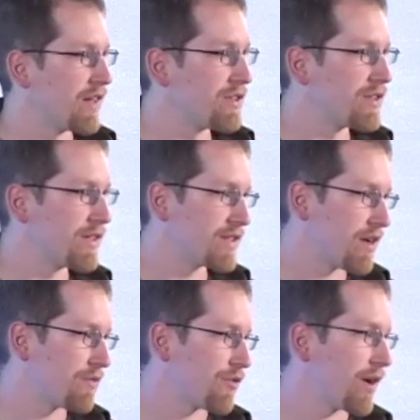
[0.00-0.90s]
agencies
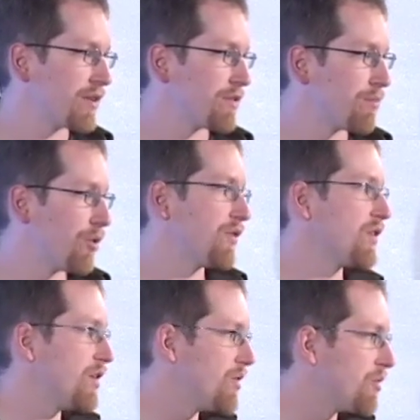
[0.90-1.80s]
have tried to
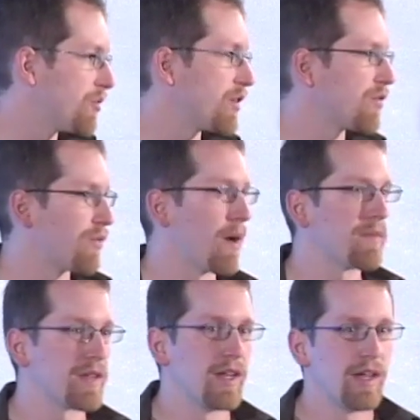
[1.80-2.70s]
persecute or
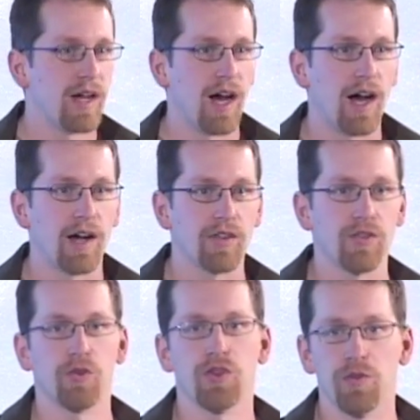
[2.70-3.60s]
disrupt
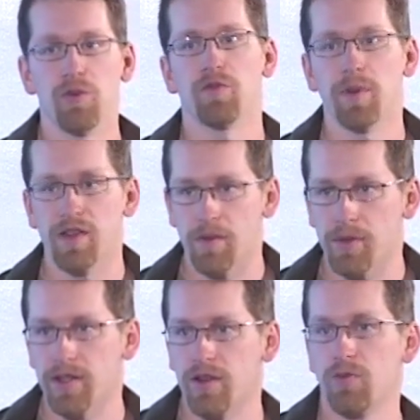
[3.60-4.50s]
social movements and
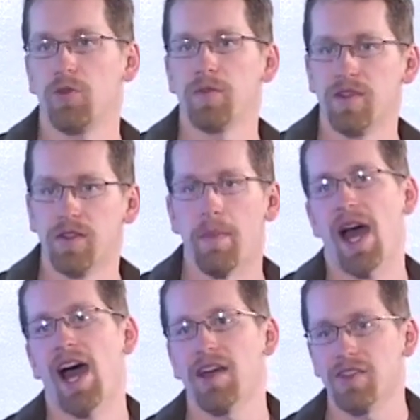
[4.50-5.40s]
political movements in the
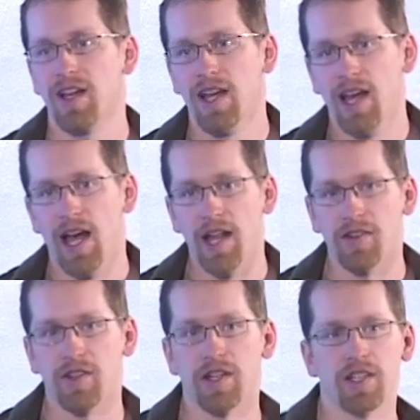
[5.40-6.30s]
past, and
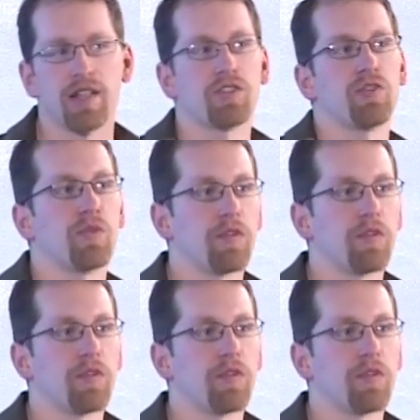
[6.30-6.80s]
it's an intelligent